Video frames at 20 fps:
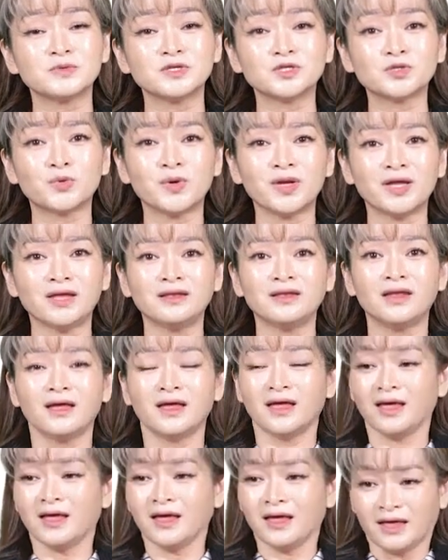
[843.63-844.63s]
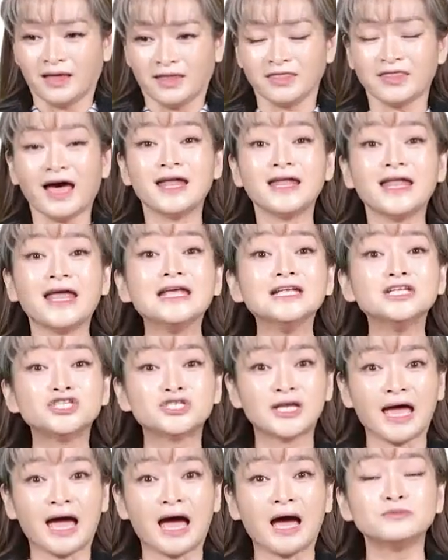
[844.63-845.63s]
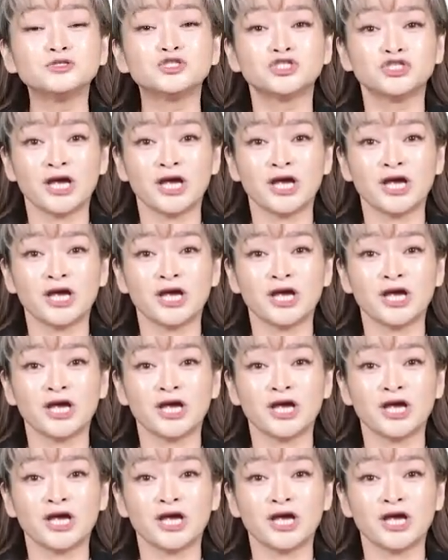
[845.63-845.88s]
between that age gap,